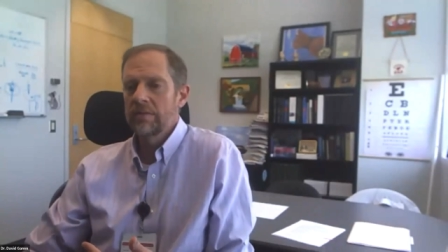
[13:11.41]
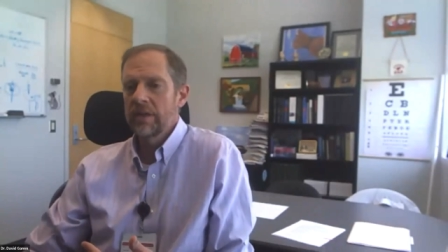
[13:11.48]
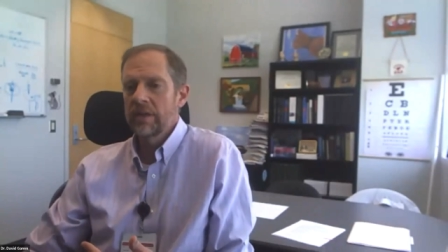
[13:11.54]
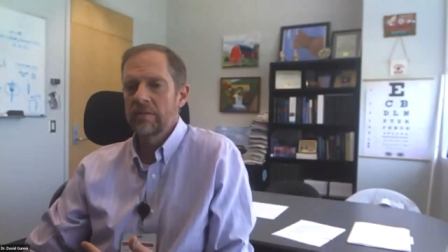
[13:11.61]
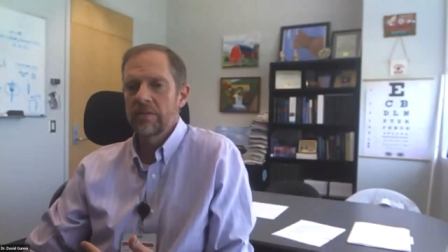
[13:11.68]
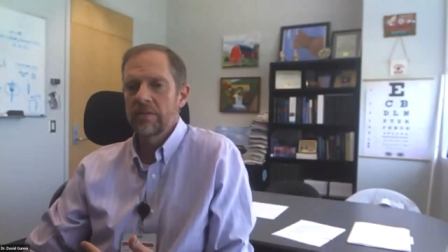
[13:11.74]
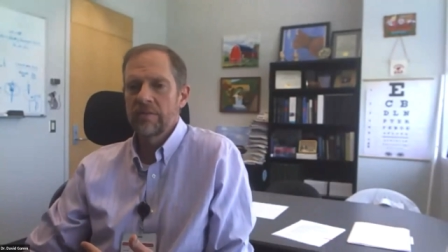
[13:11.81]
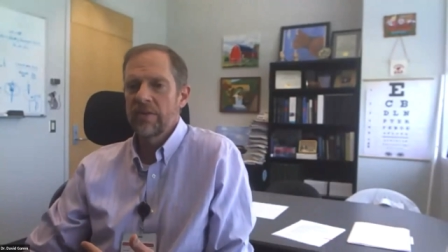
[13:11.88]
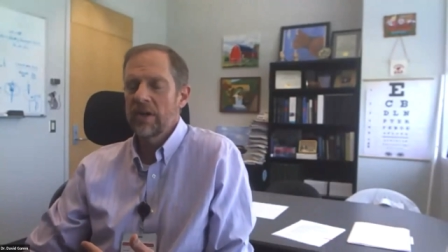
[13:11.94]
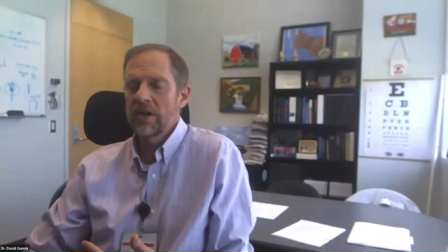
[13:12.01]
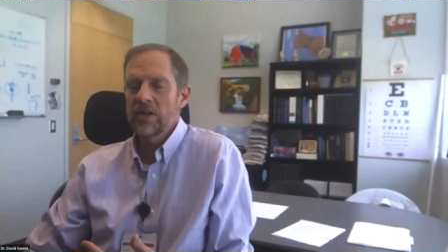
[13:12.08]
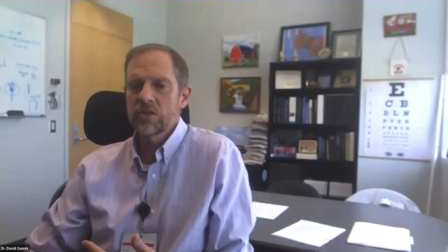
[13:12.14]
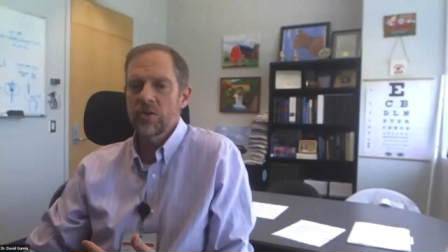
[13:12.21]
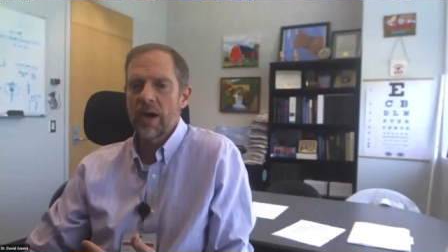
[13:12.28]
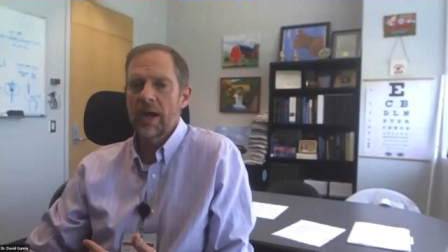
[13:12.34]
and from
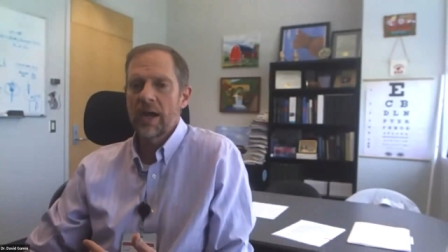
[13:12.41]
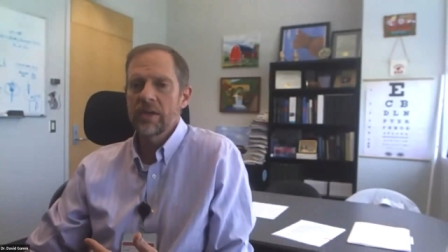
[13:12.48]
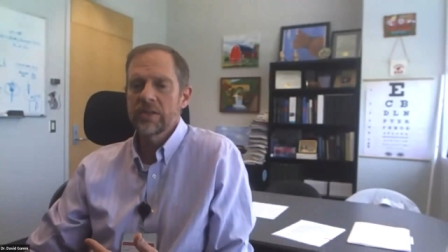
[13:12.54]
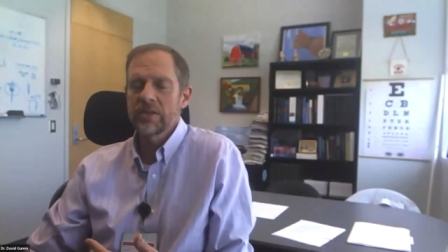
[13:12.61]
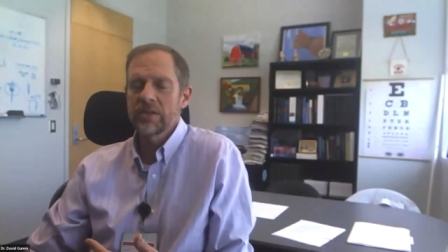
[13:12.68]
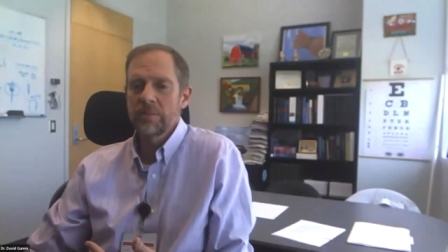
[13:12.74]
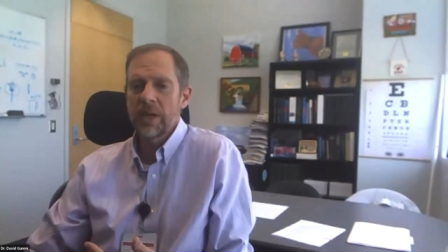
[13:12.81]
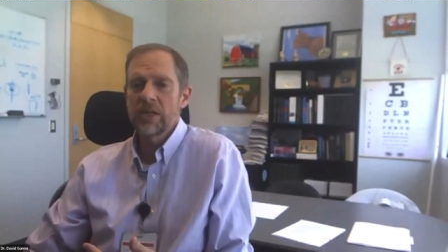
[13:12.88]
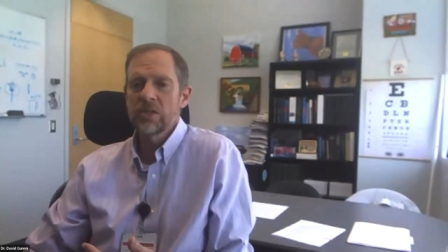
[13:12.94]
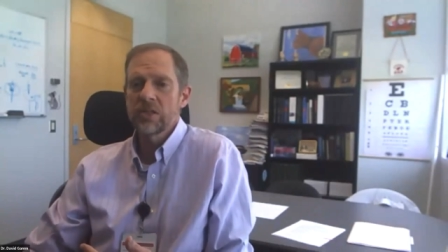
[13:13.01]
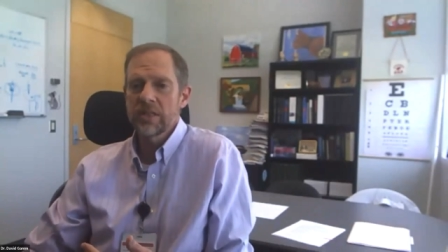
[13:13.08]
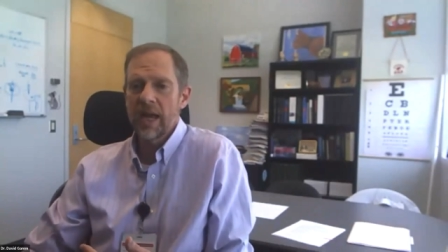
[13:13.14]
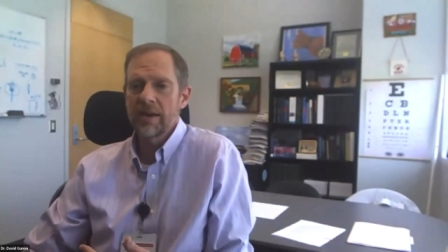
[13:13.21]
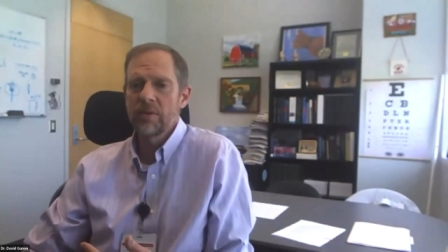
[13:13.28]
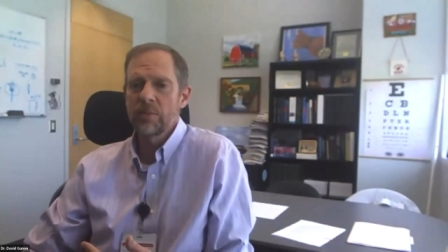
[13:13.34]
various trials that
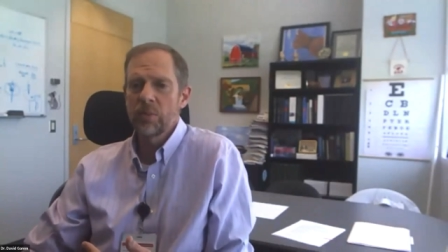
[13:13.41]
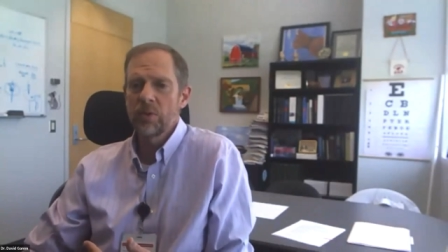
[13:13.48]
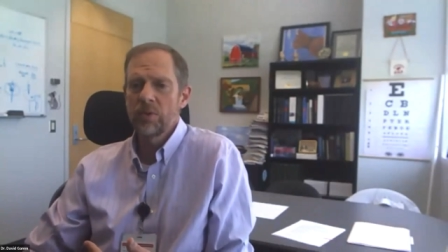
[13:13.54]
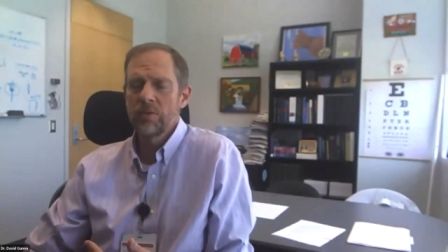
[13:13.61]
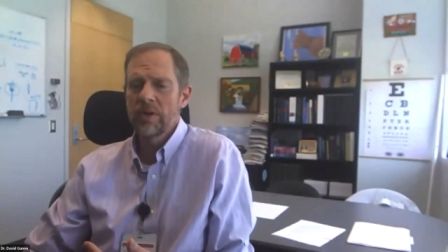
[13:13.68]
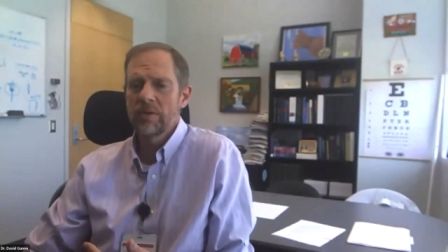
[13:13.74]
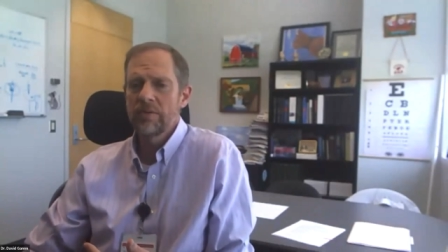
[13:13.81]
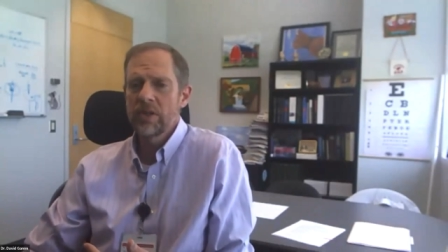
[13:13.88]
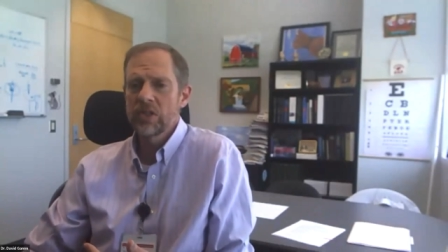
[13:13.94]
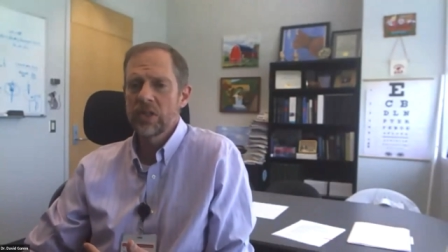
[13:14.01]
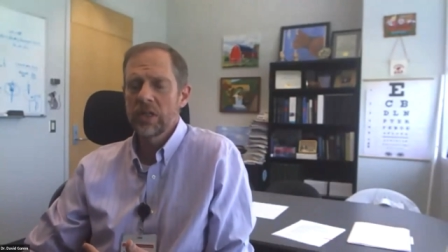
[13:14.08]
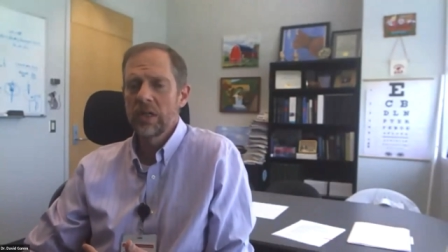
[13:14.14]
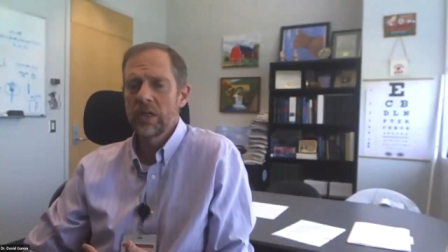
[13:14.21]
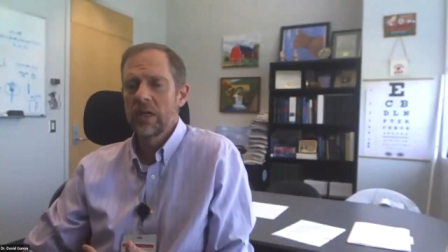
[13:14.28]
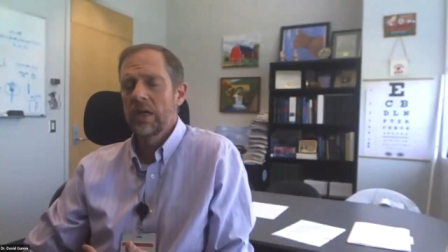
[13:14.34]
patients have improved their vision.